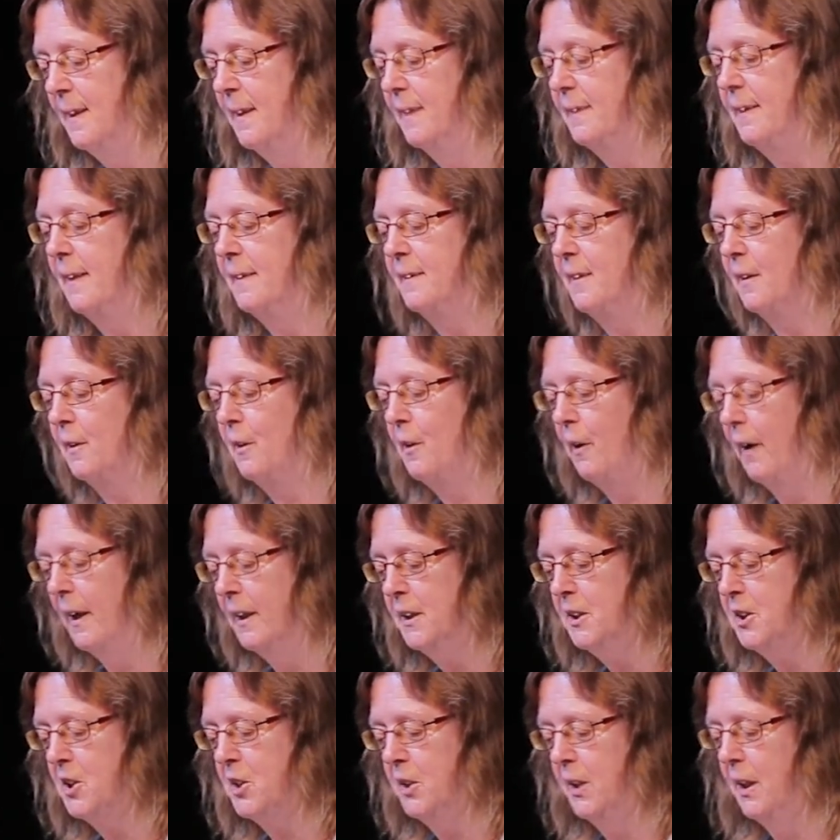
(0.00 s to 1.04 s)
that the
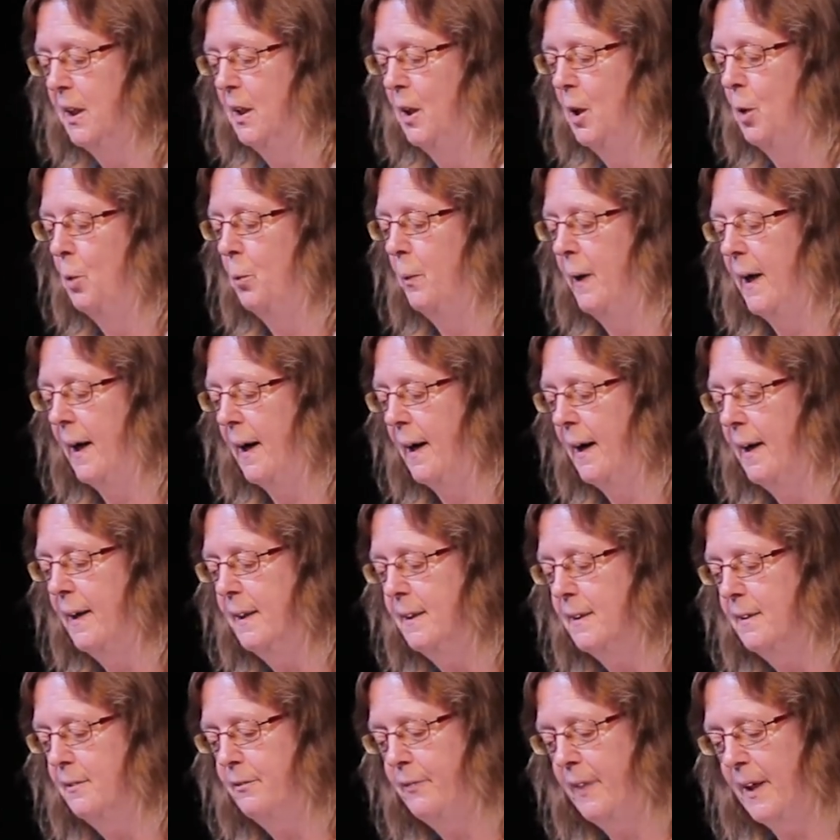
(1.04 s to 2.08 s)
country where
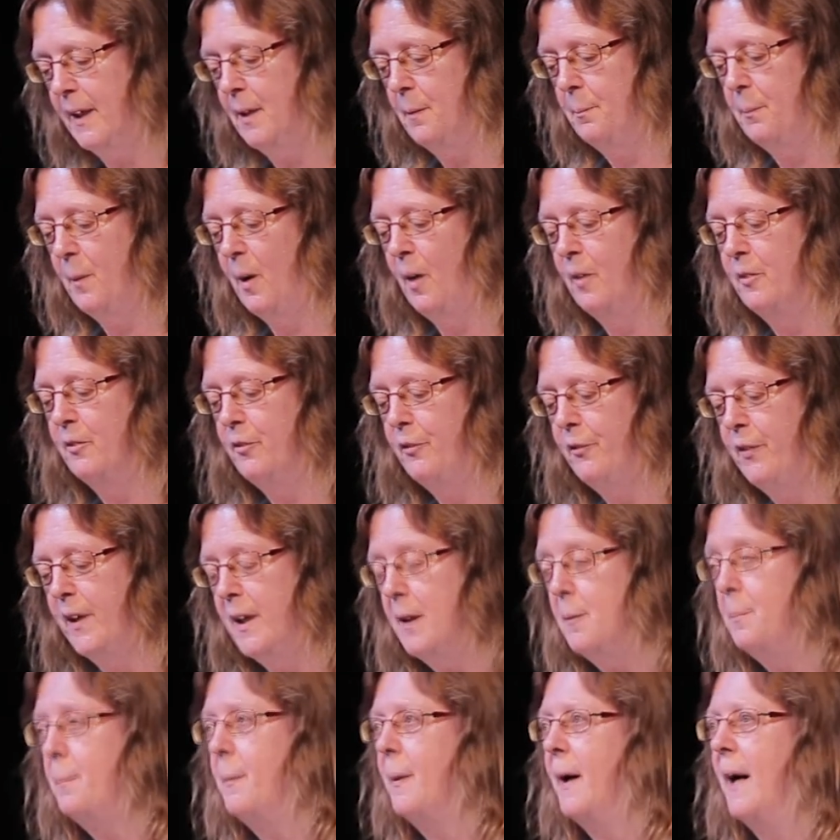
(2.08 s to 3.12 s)
I developed on
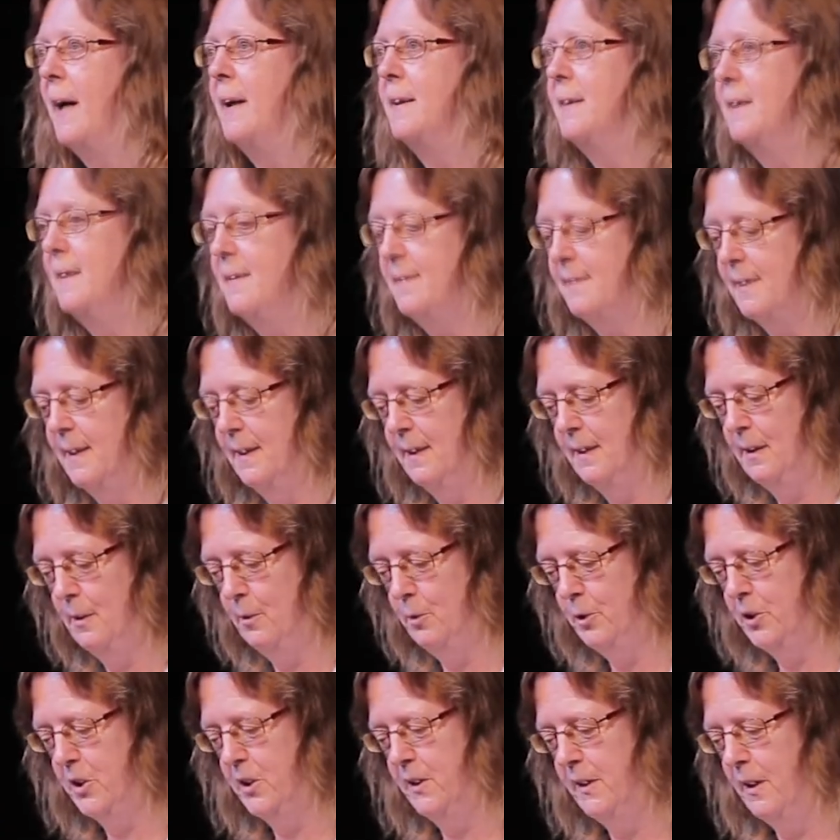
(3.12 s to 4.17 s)
Philip and his
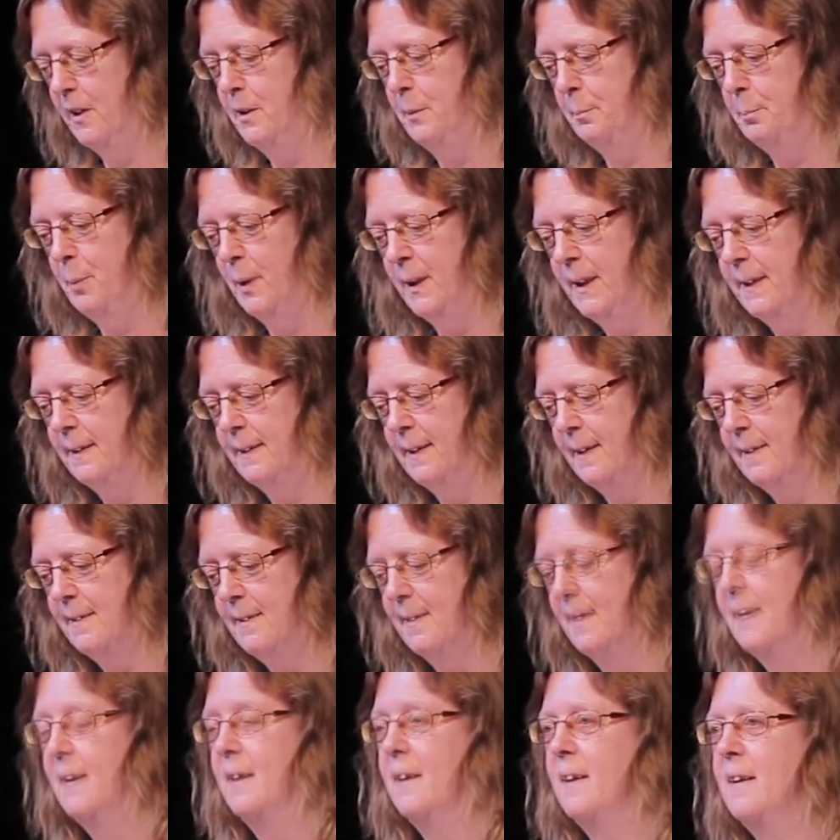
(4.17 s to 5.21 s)
inclusionary politics
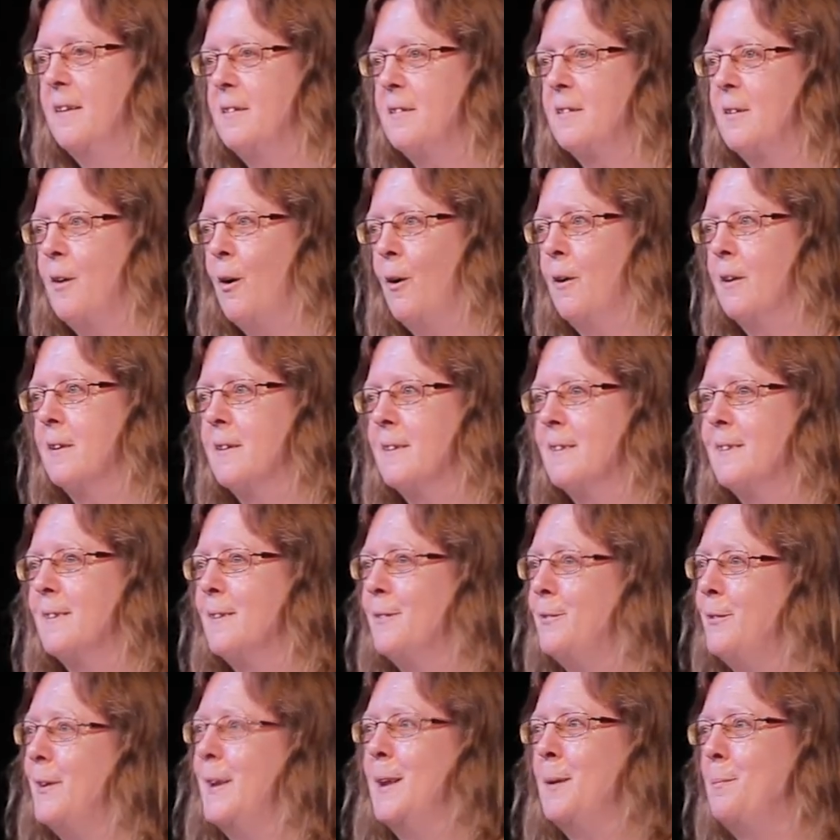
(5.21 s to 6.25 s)
is called the
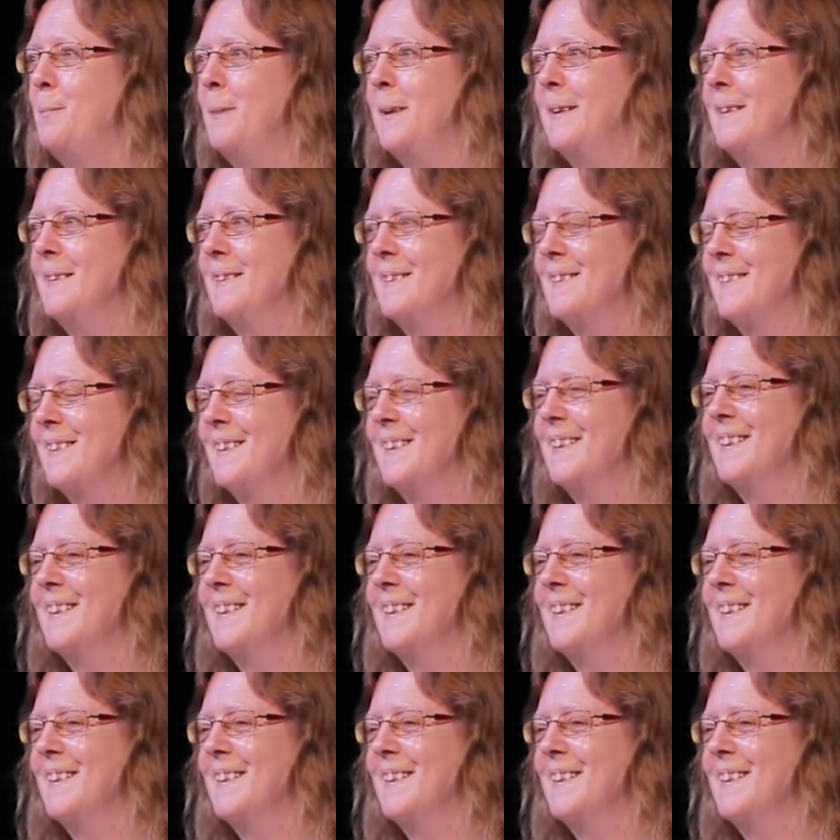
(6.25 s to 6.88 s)
Philippines?